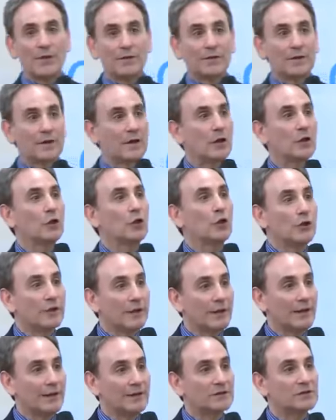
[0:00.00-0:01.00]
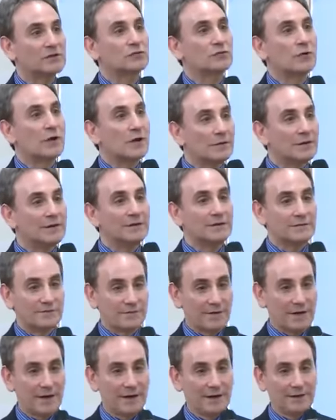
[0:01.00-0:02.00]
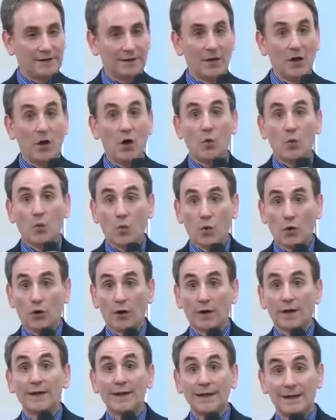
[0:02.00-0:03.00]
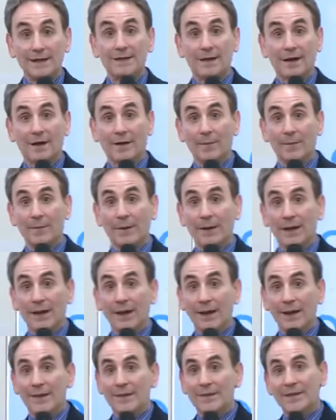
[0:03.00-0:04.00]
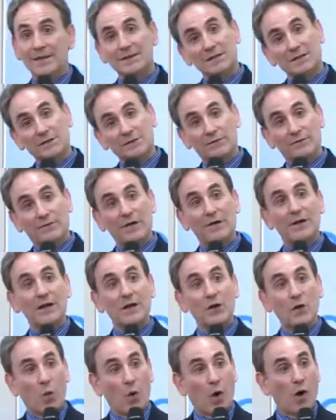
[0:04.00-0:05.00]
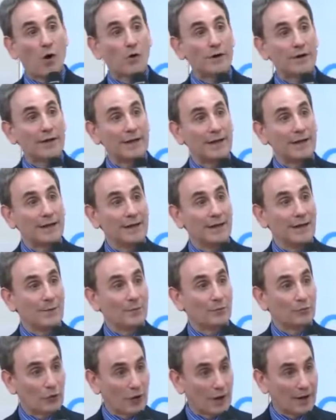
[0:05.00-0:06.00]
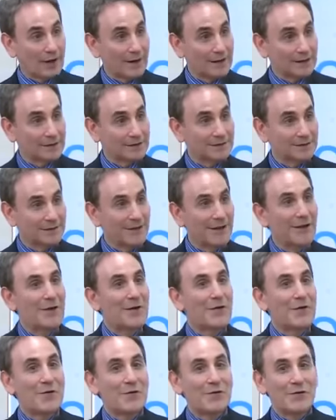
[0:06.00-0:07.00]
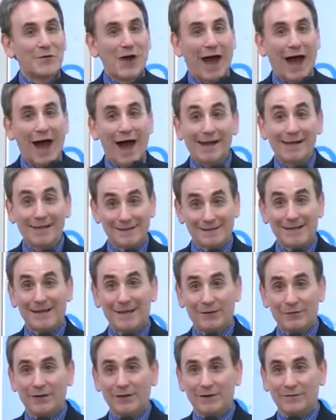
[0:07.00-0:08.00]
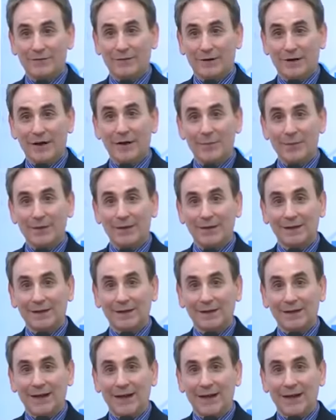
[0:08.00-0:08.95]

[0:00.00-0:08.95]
there that are looking, struggling to find work and income. This is very quality products, high integrity for a company,